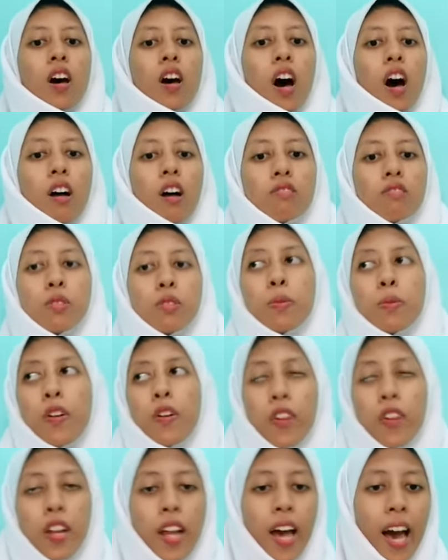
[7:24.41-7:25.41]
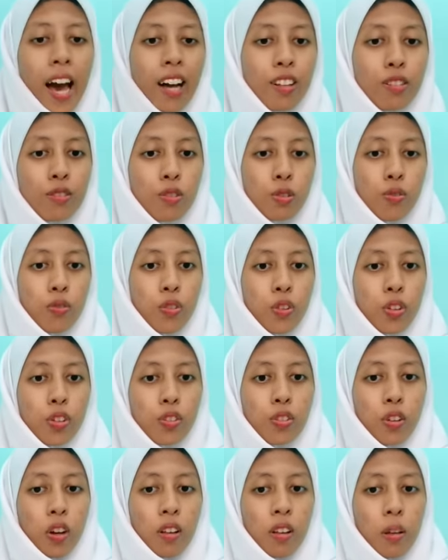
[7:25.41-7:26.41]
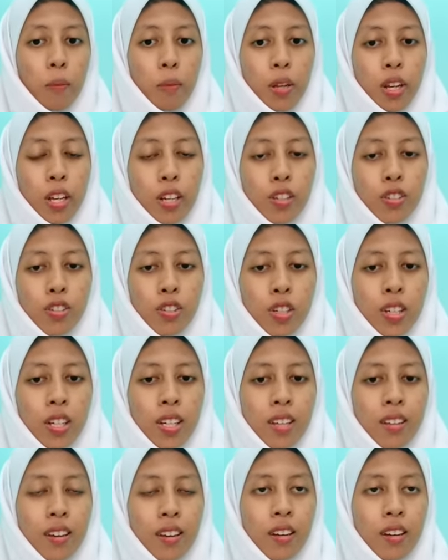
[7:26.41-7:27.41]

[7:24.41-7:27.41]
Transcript: How to prevent hand-to-food contamination